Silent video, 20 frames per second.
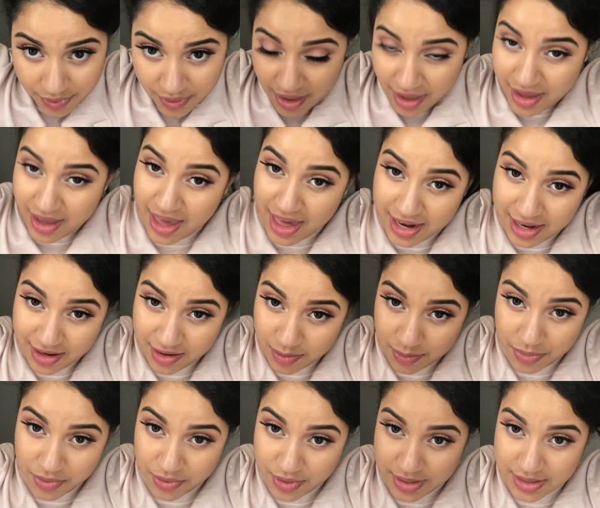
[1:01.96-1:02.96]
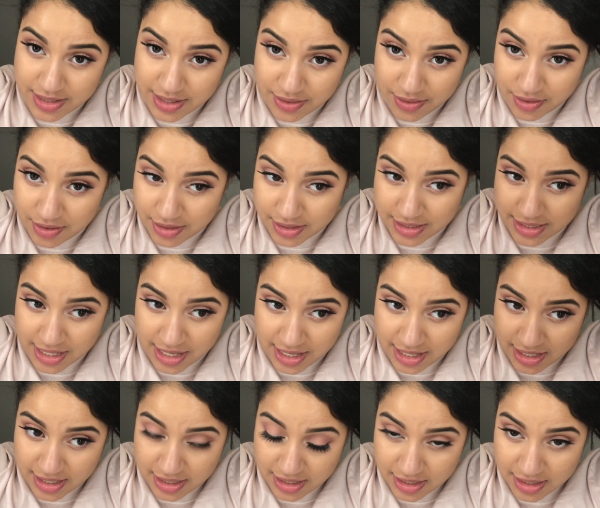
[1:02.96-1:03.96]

I had it in a ponytail all day.